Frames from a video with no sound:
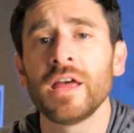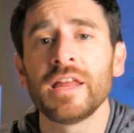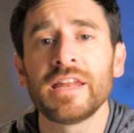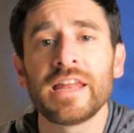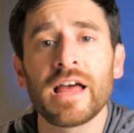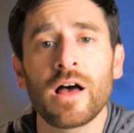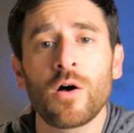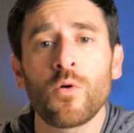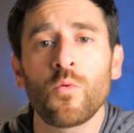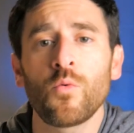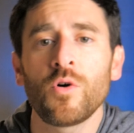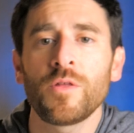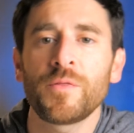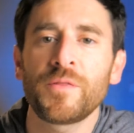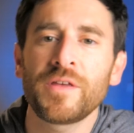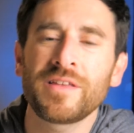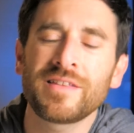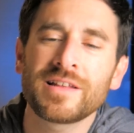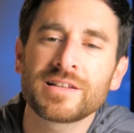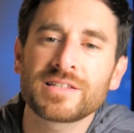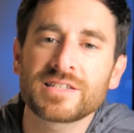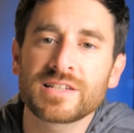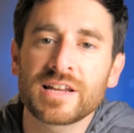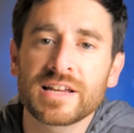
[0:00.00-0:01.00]
Now, one
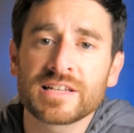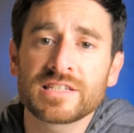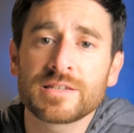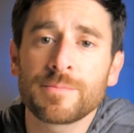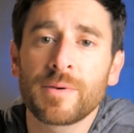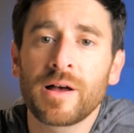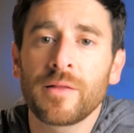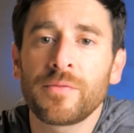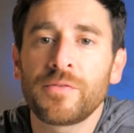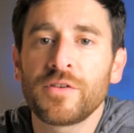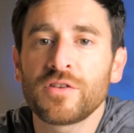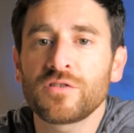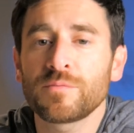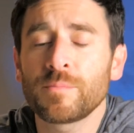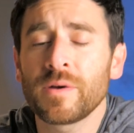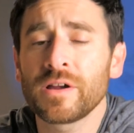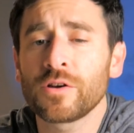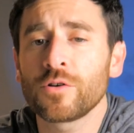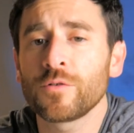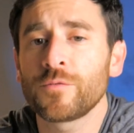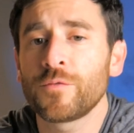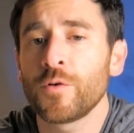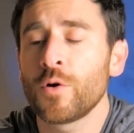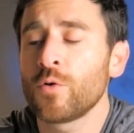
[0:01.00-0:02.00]
thing that's nice about this
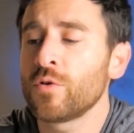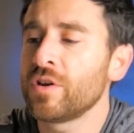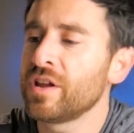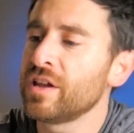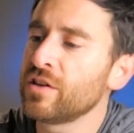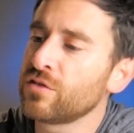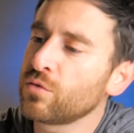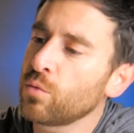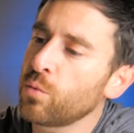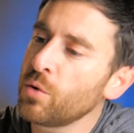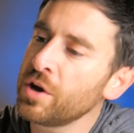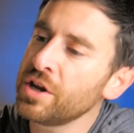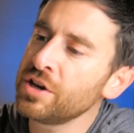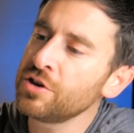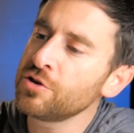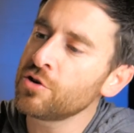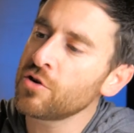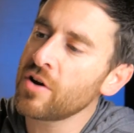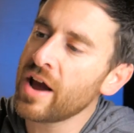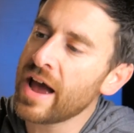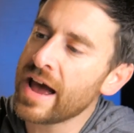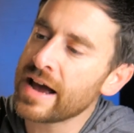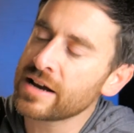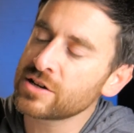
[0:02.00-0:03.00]
microphone is when
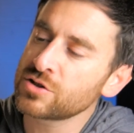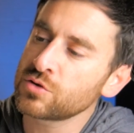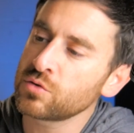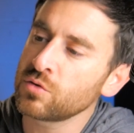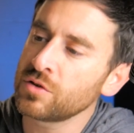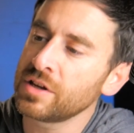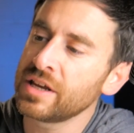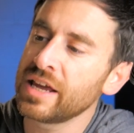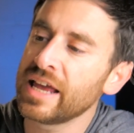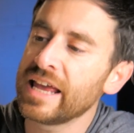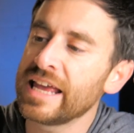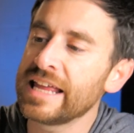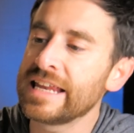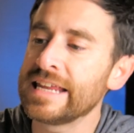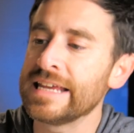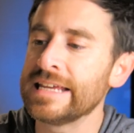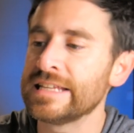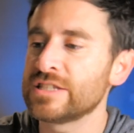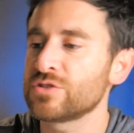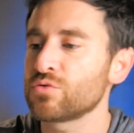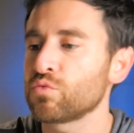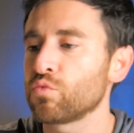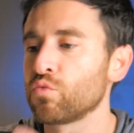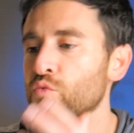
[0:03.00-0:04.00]
you're actually in
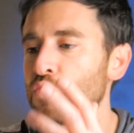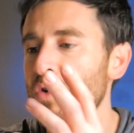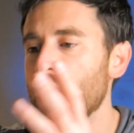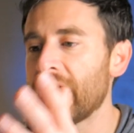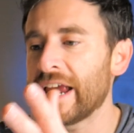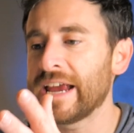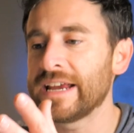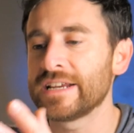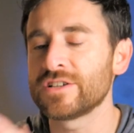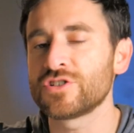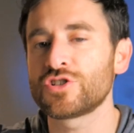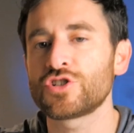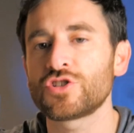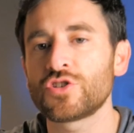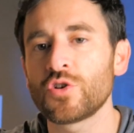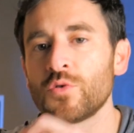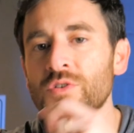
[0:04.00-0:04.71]
its range,